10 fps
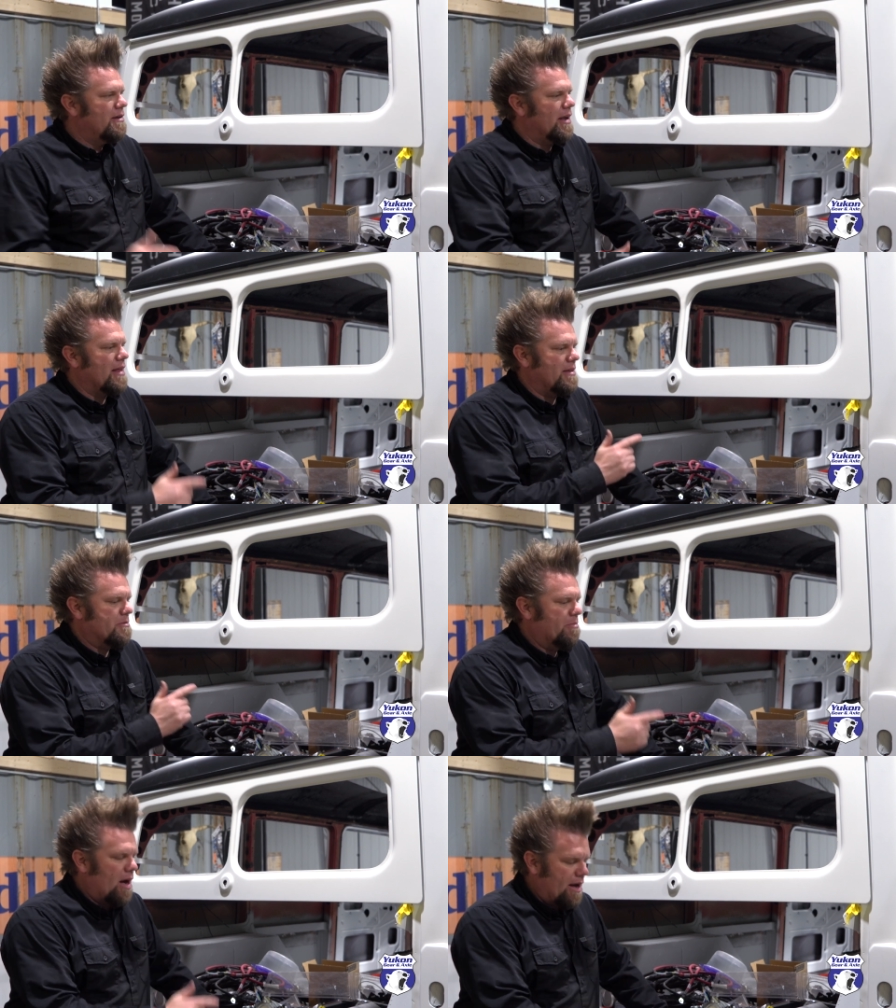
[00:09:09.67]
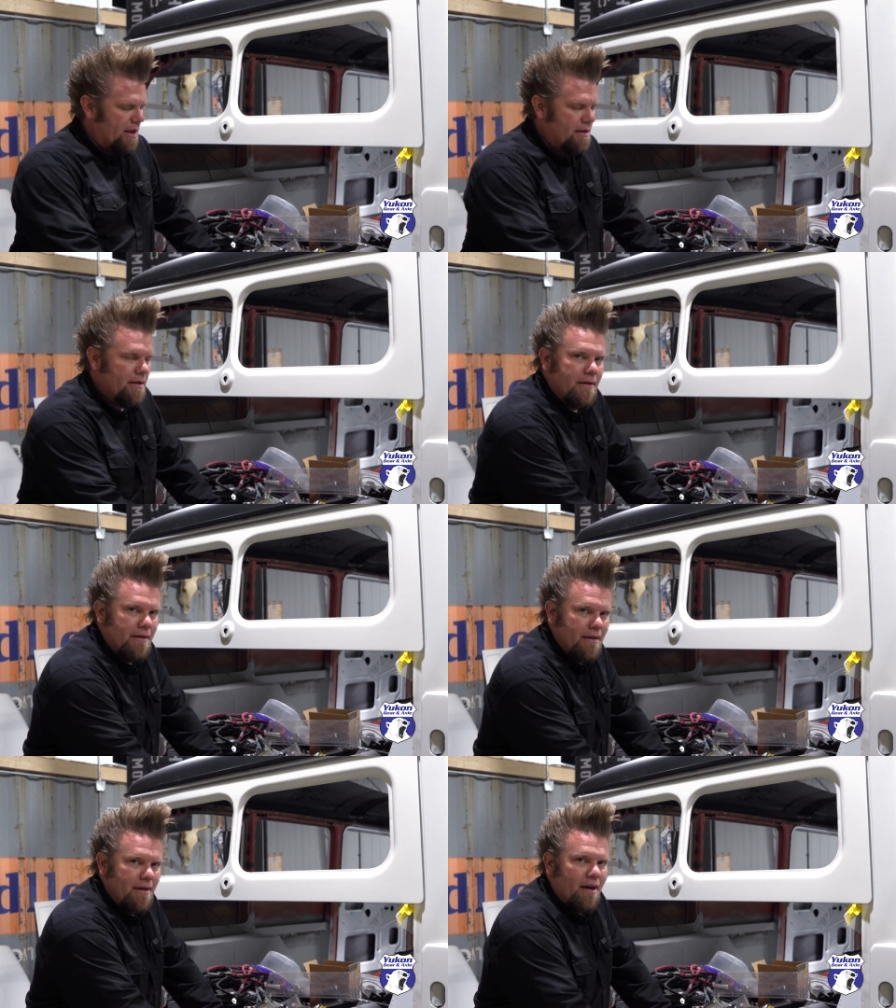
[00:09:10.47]
to get this body
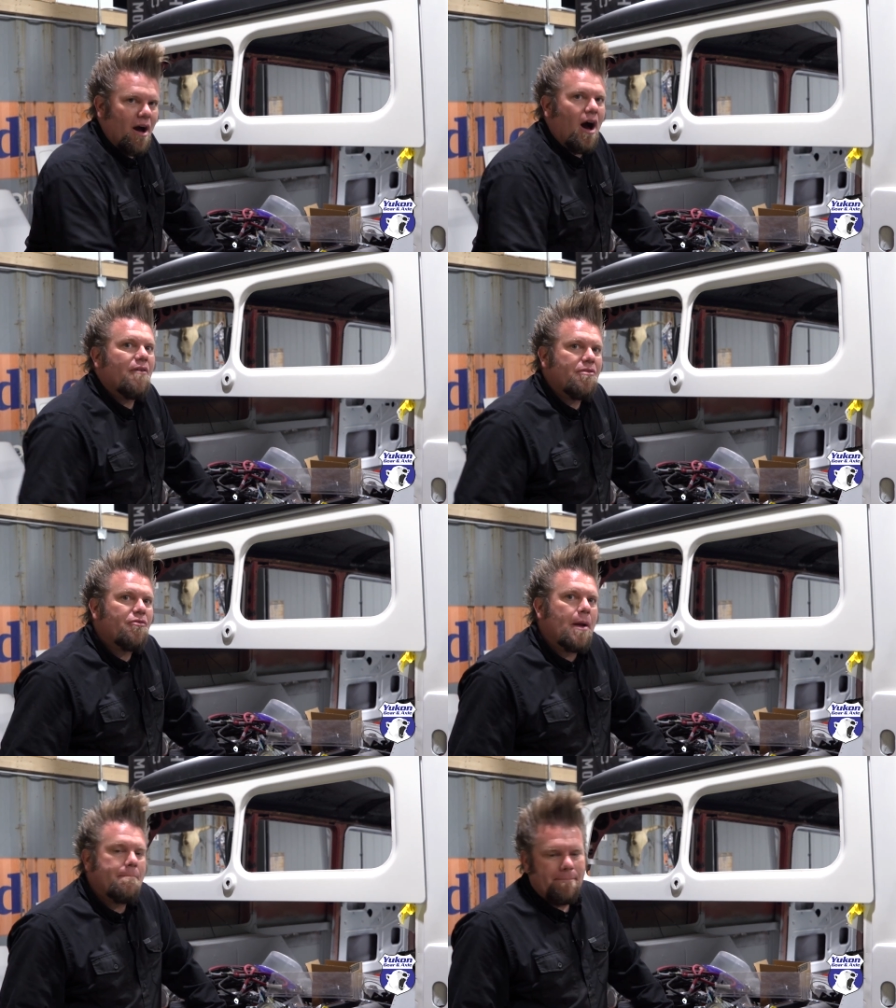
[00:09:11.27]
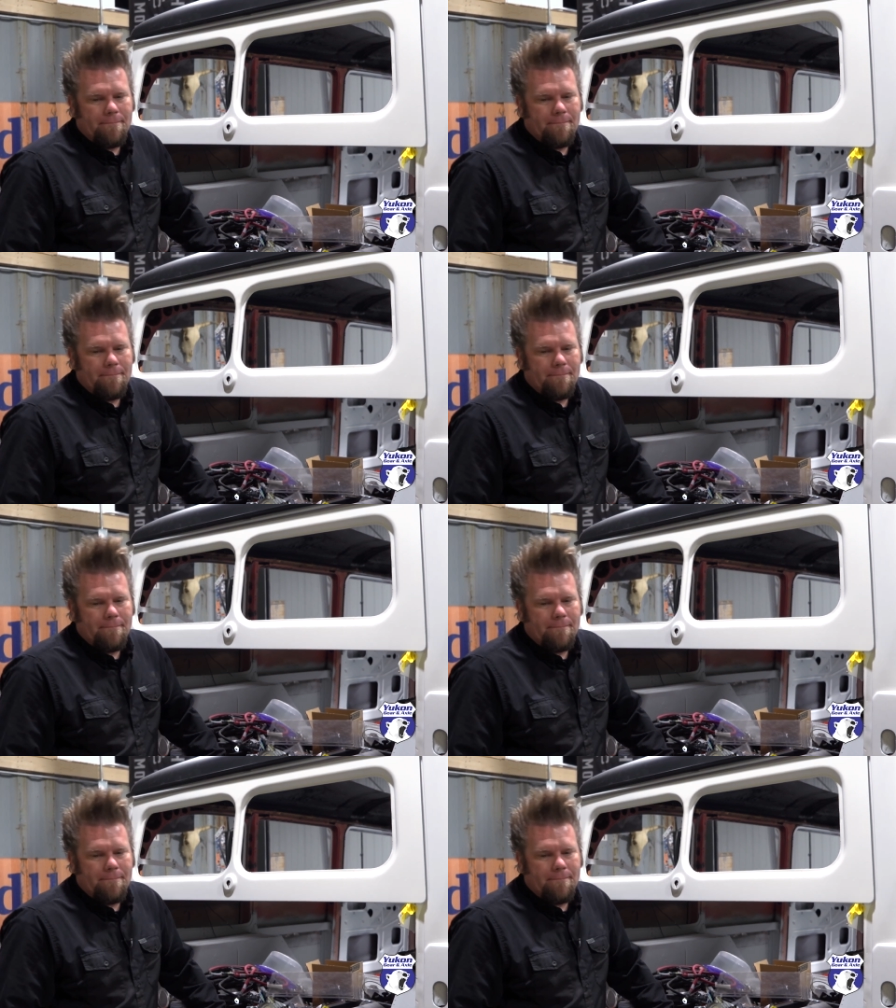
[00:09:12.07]
off the frame.